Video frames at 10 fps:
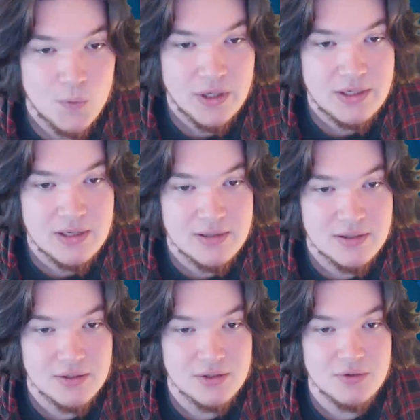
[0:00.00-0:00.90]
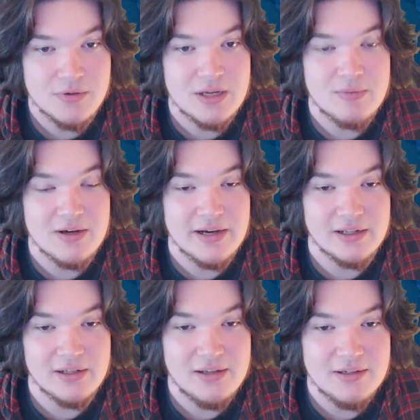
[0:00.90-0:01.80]
What is the story
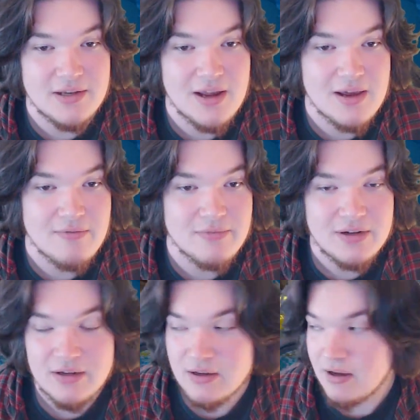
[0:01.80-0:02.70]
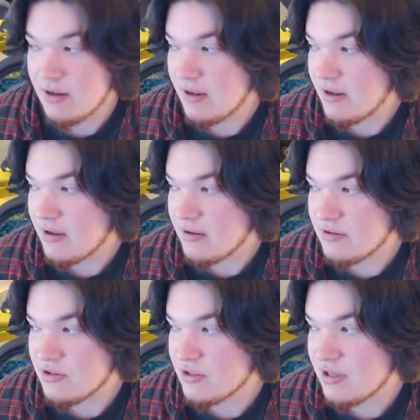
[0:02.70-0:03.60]
behind Lily's name? I
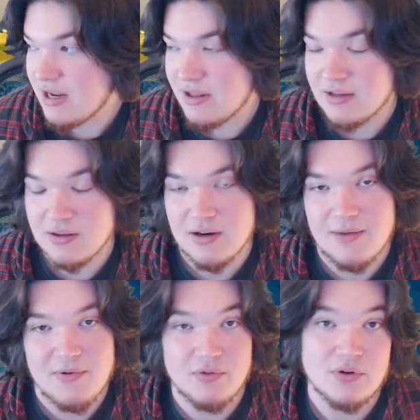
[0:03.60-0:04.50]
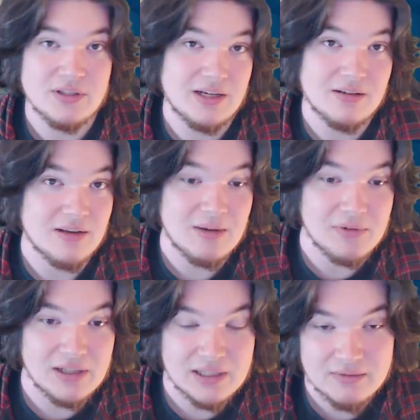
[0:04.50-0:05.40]
like the name. I've always liked the name
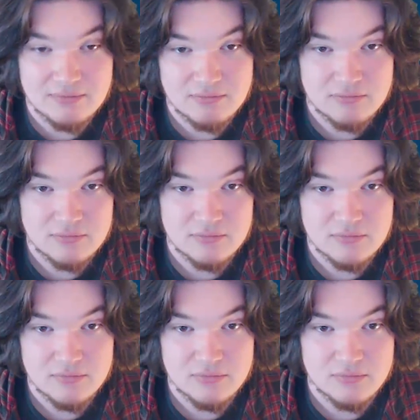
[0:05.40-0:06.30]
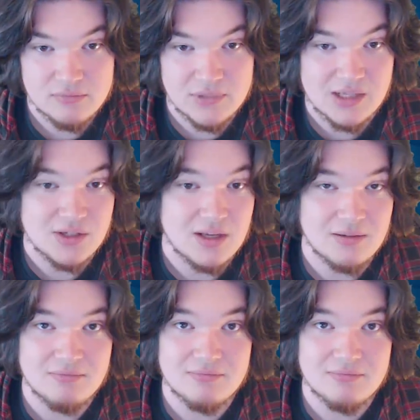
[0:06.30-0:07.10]
Lily. That's it.